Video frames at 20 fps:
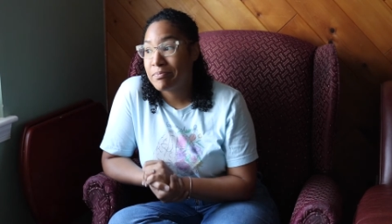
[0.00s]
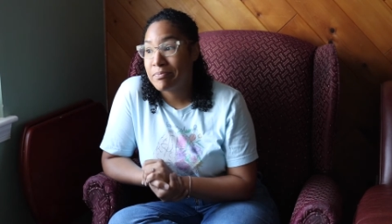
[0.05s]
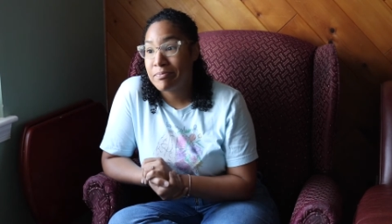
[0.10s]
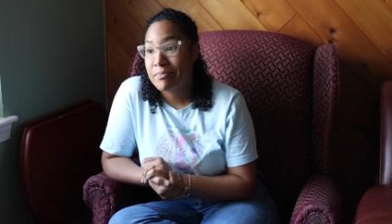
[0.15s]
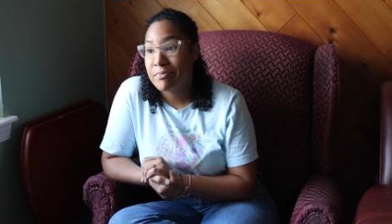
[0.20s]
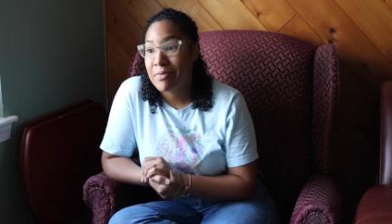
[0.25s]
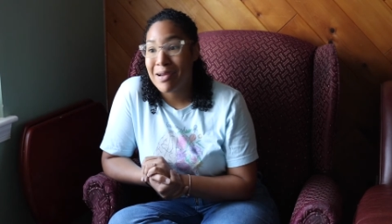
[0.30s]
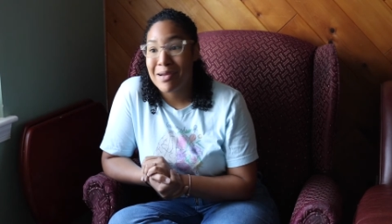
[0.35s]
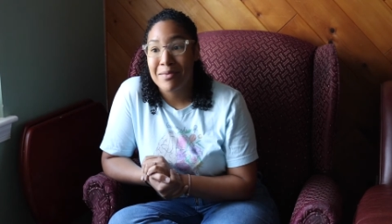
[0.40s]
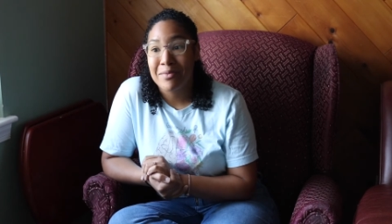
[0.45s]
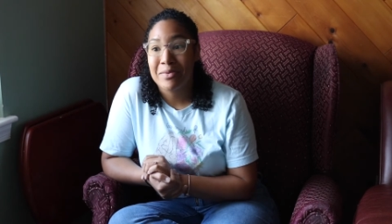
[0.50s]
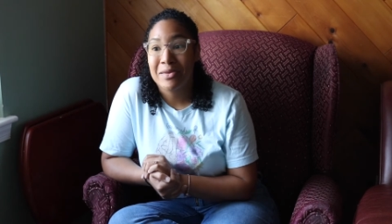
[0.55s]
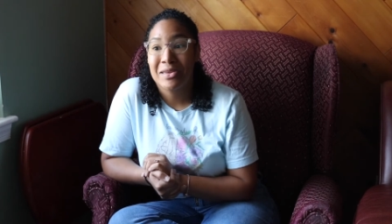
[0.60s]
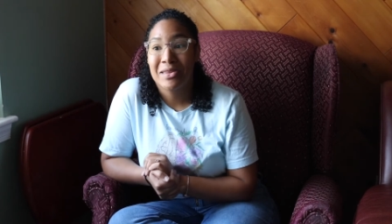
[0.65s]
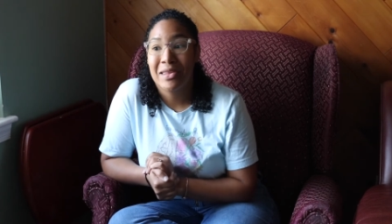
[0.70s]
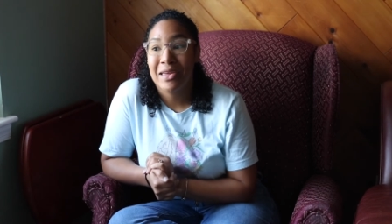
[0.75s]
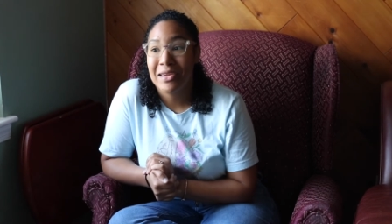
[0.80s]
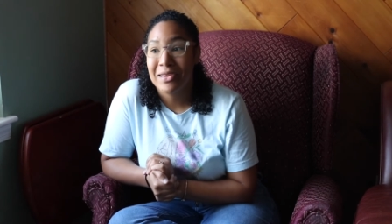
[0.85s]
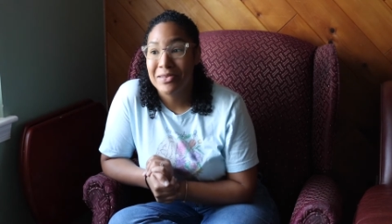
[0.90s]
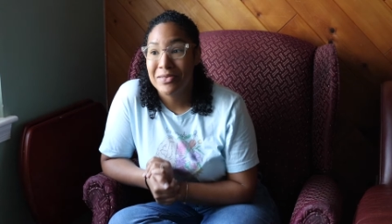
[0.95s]
probably
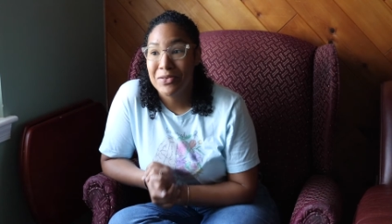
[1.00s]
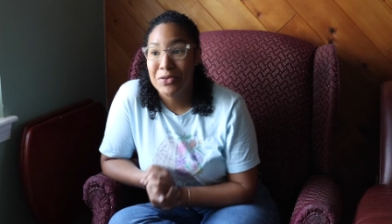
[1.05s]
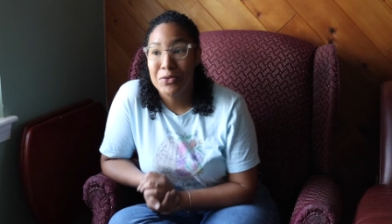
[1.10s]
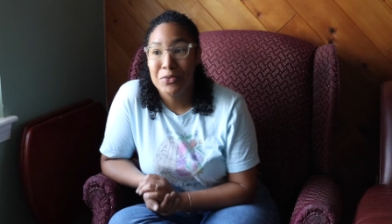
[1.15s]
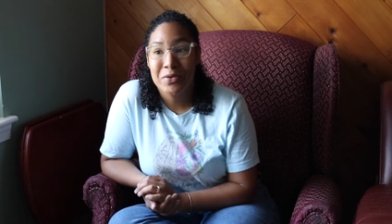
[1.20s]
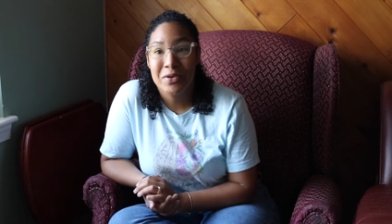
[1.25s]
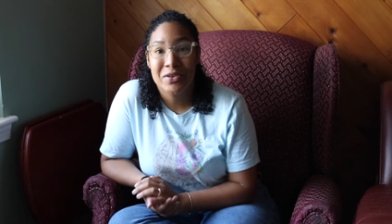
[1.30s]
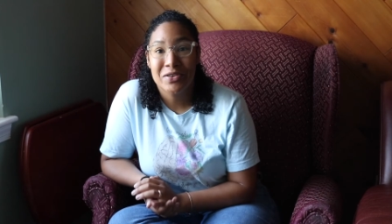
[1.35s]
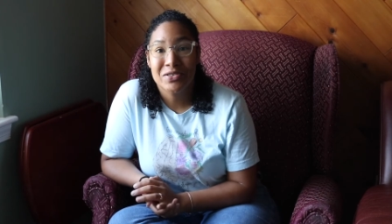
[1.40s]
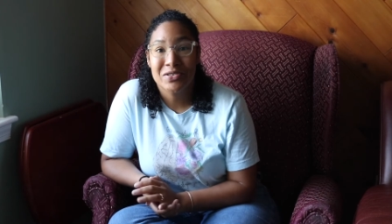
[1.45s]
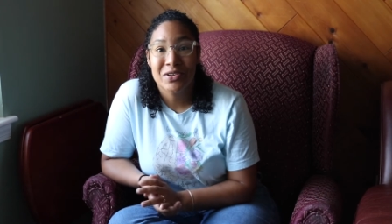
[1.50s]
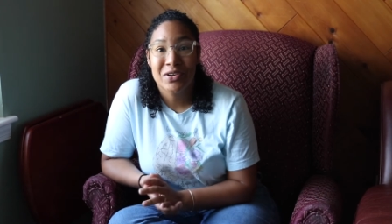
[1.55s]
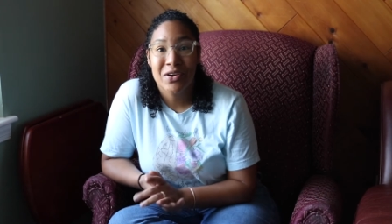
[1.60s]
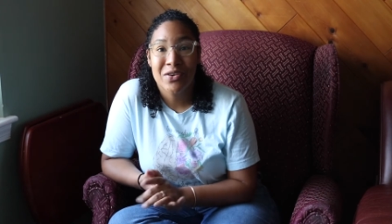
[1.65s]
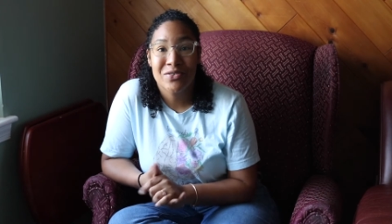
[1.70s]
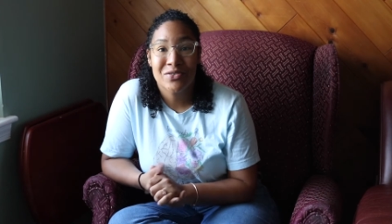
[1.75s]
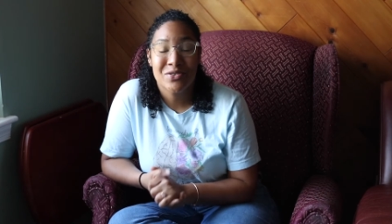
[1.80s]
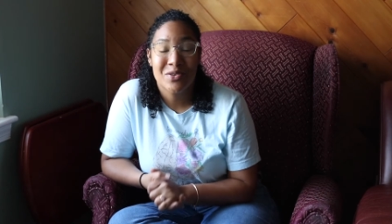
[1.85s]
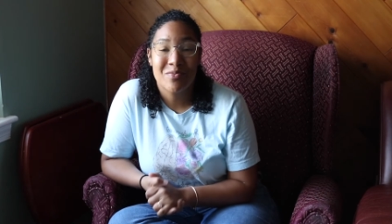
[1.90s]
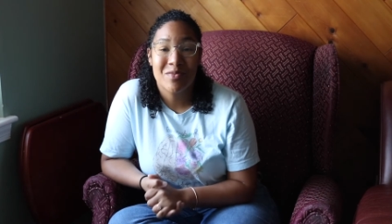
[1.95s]
like two years ago,
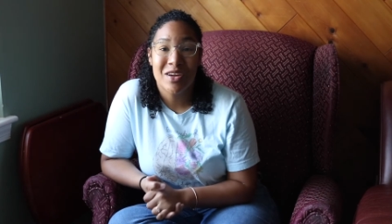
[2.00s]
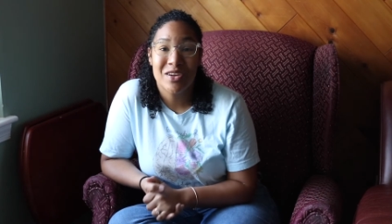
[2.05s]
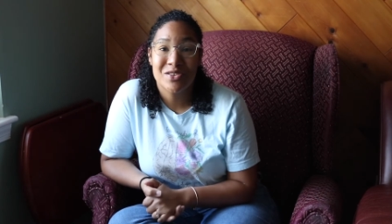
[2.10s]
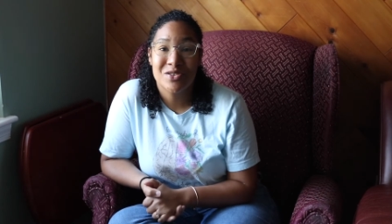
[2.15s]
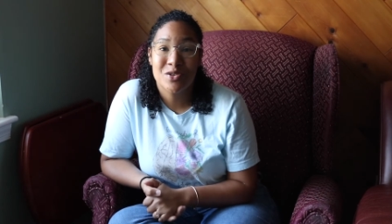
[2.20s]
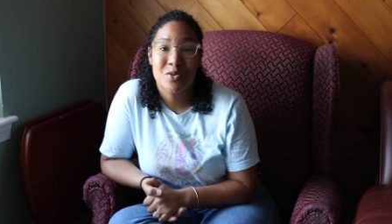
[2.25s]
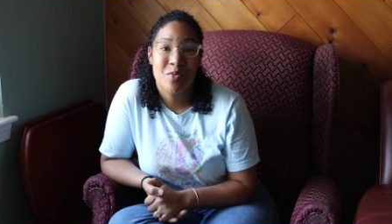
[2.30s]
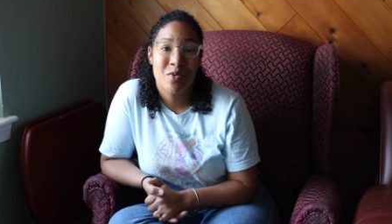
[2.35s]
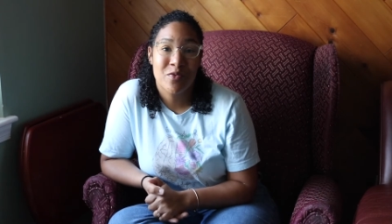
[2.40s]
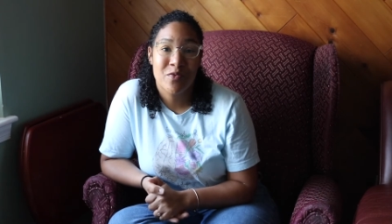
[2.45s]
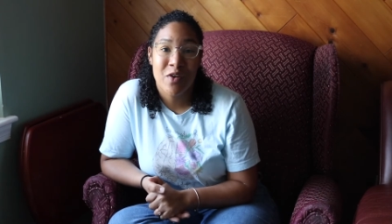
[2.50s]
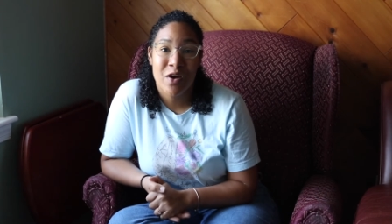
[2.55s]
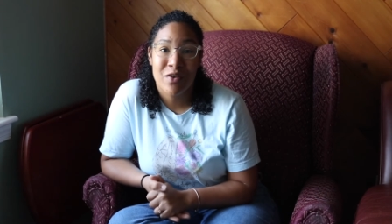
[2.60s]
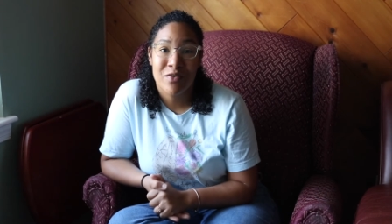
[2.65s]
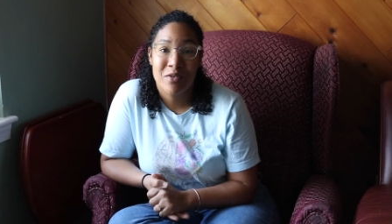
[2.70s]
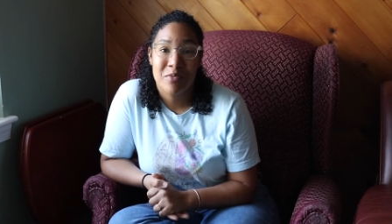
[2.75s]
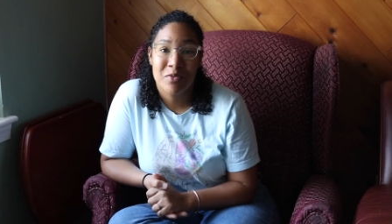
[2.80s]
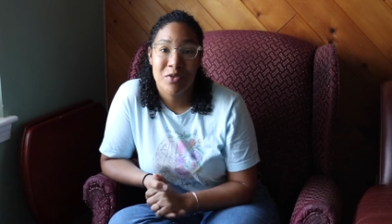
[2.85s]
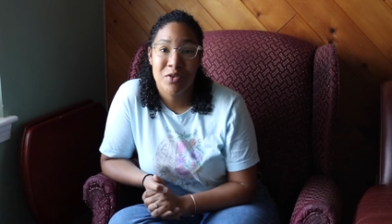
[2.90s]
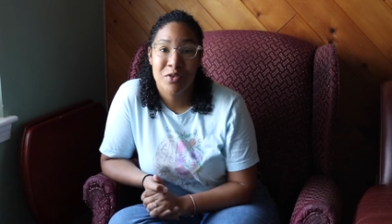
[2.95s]
so I'm not super far
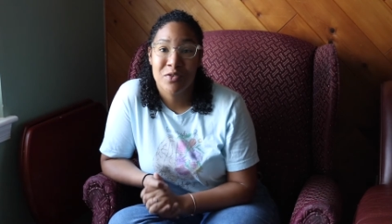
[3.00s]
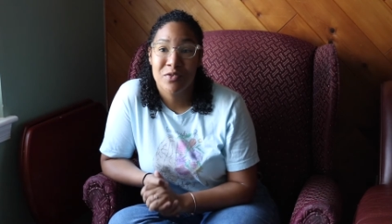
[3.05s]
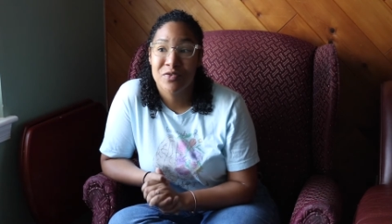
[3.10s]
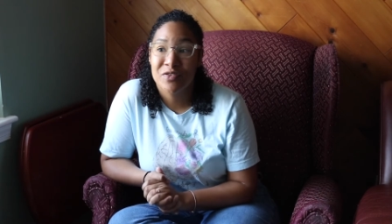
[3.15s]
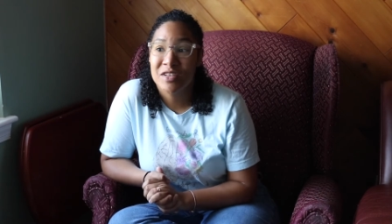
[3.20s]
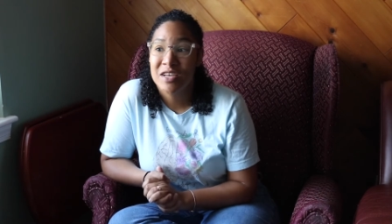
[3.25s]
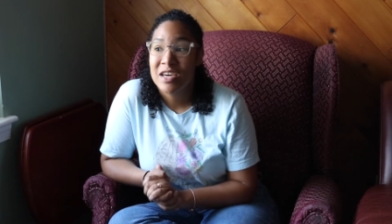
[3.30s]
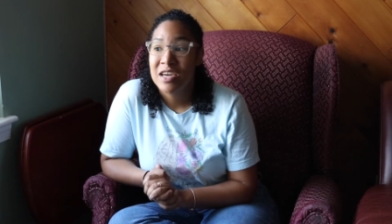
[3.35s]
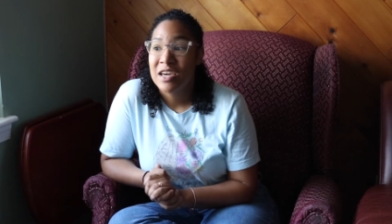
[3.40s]
removed.